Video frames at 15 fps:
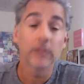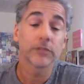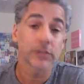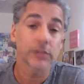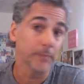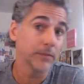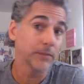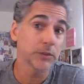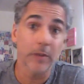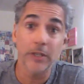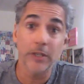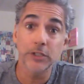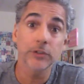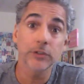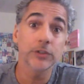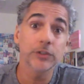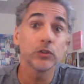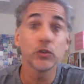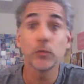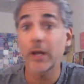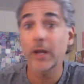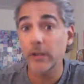Some dispensaries
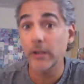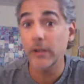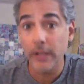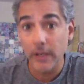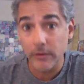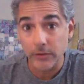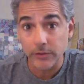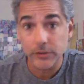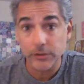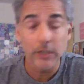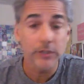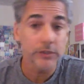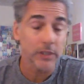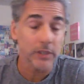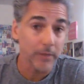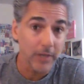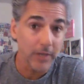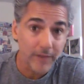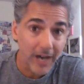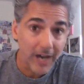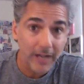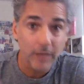will do better than others. Some will
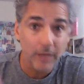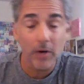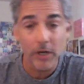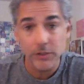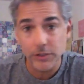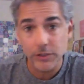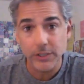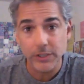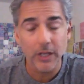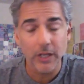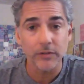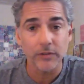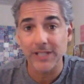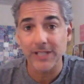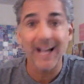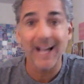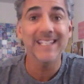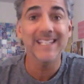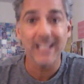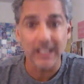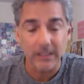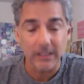have higher margins than others. I
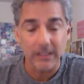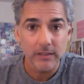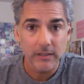get it.